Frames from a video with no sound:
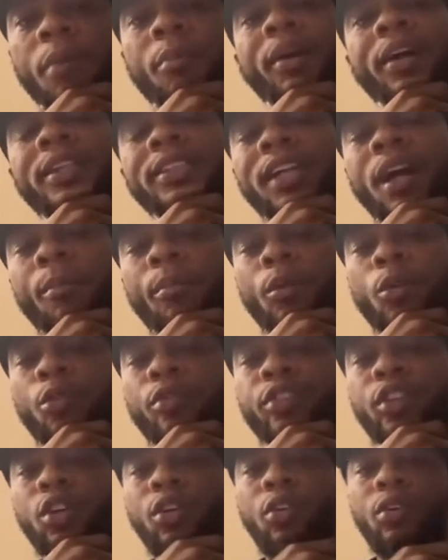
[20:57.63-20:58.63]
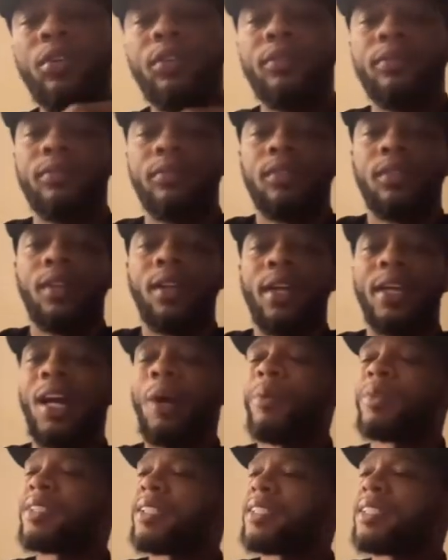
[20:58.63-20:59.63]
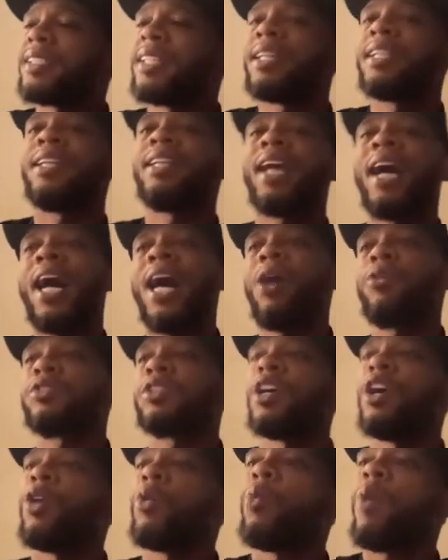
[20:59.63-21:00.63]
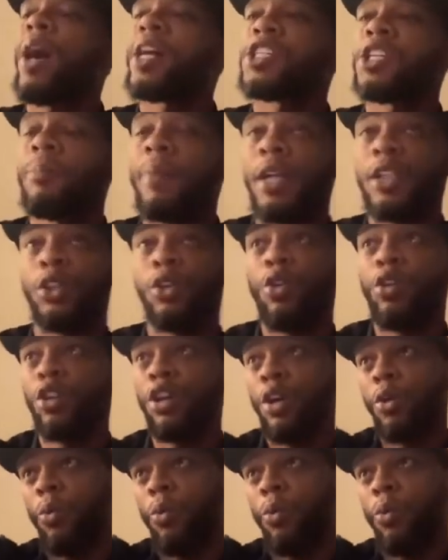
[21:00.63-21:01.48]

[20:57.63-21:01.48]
Because I moved on and I wasn't sitting in the house watching my daughter